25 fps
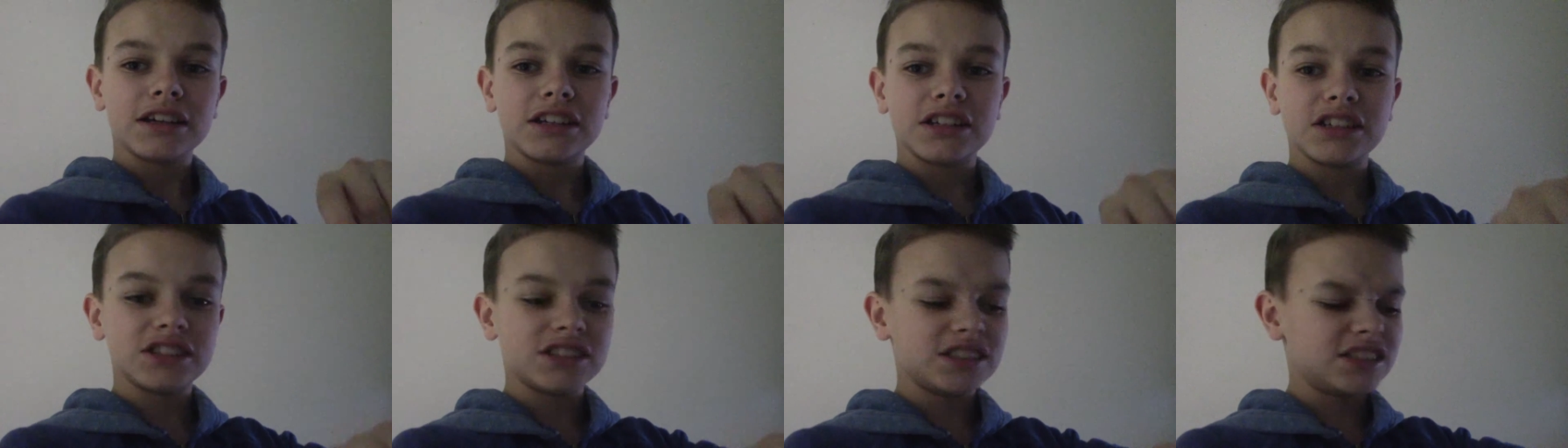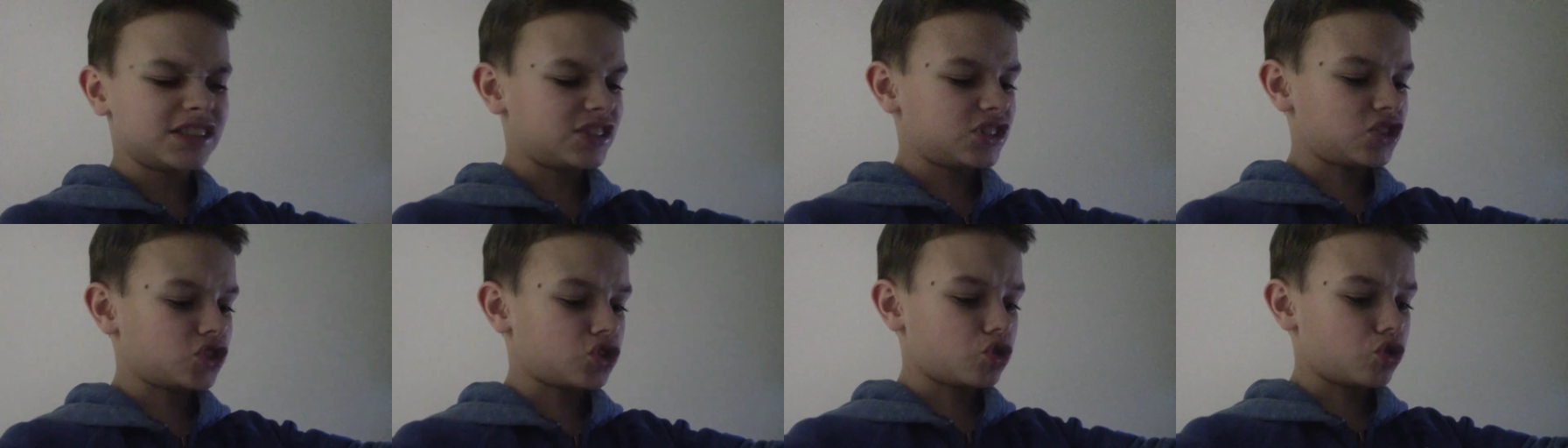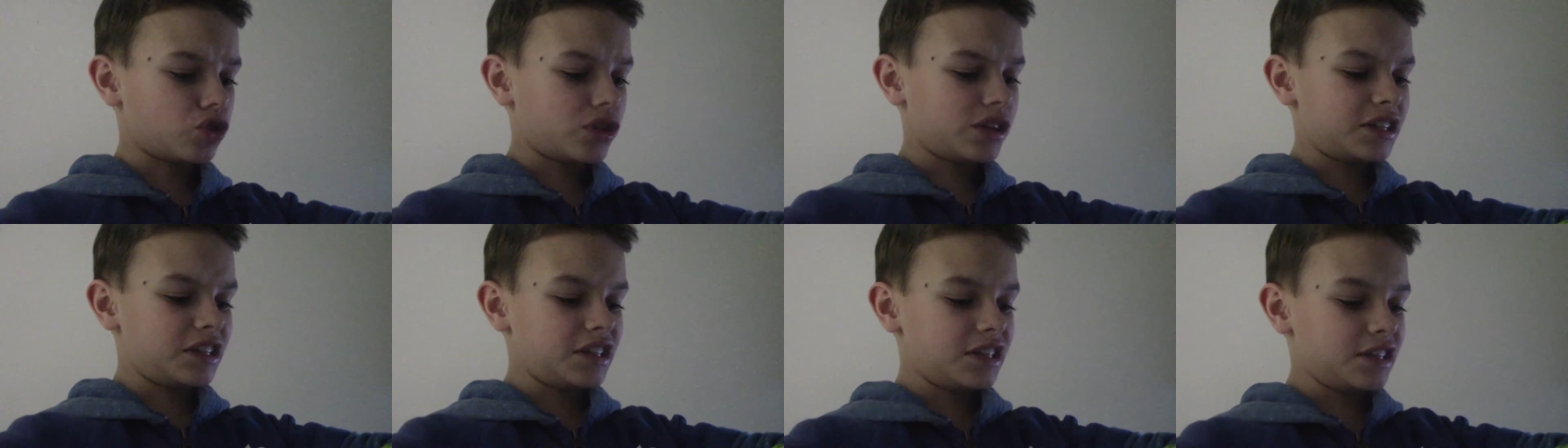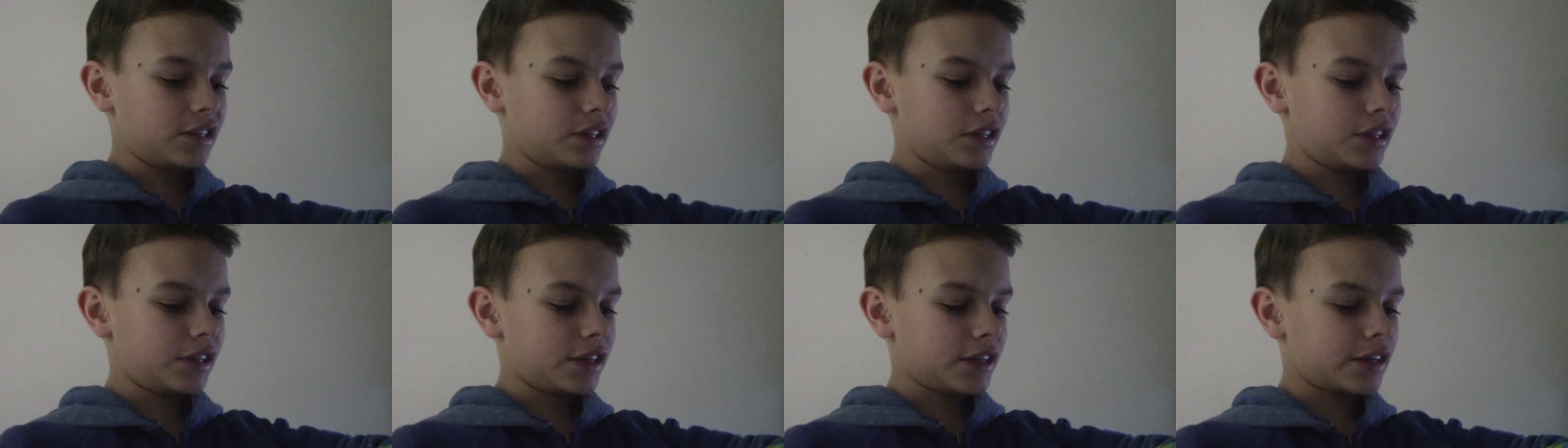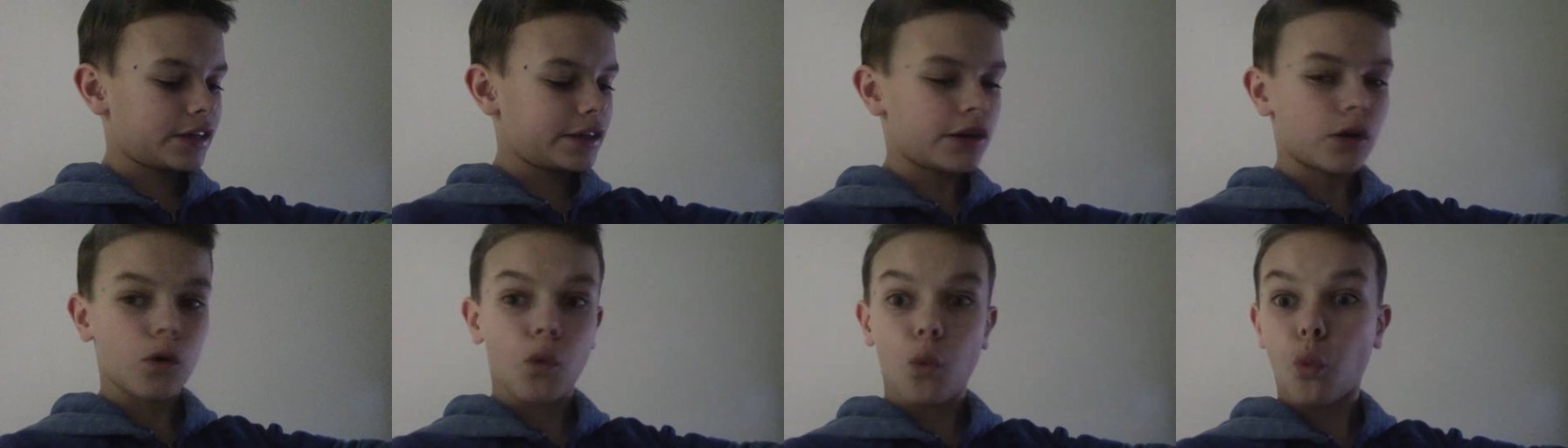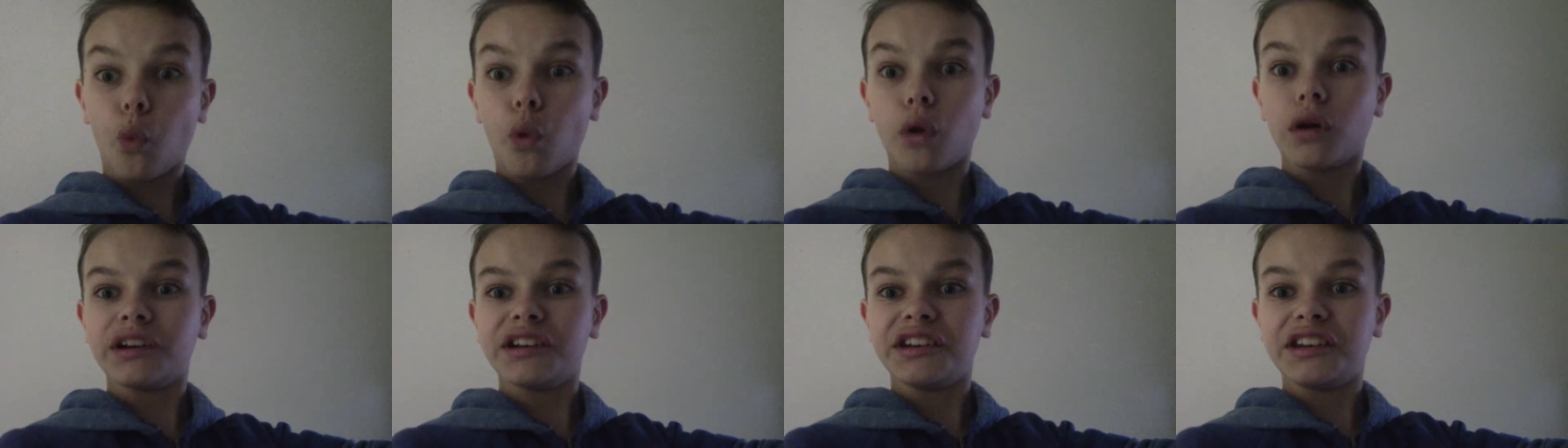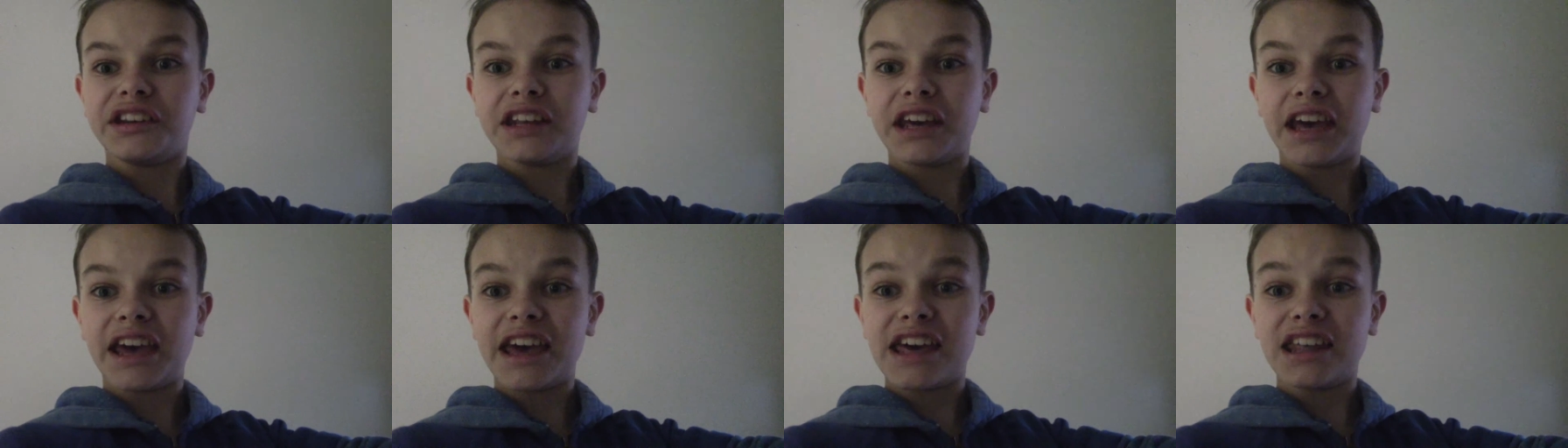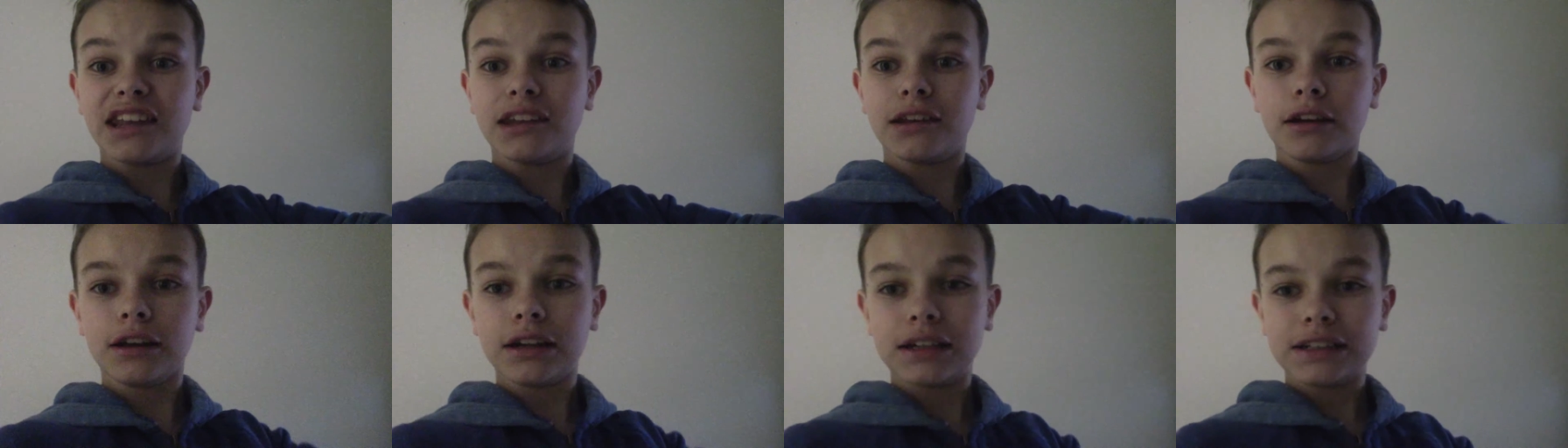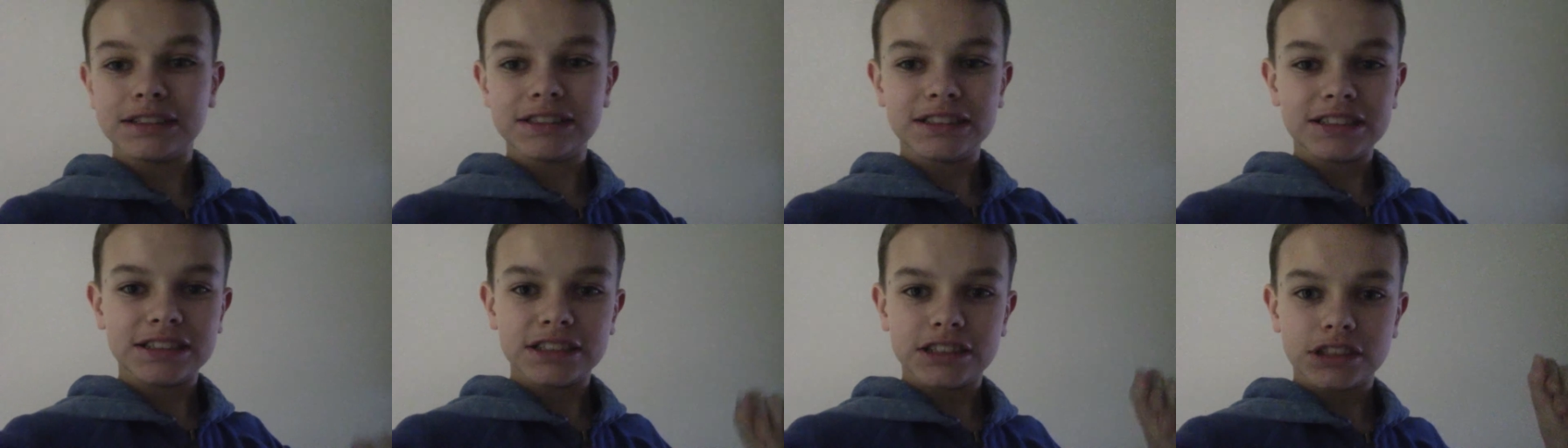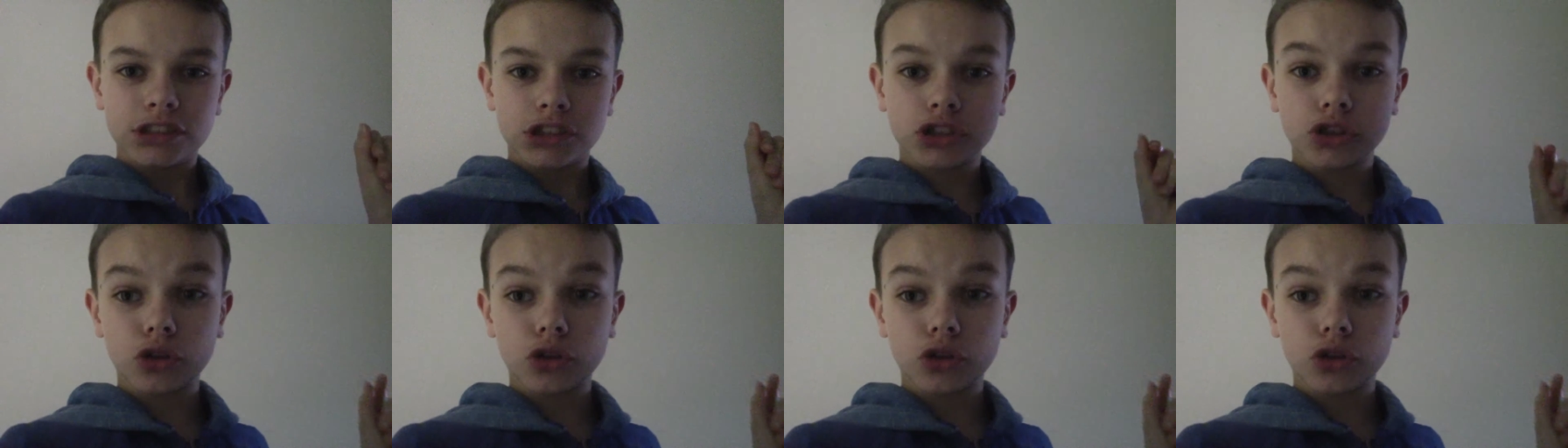cause it's already like 1:10.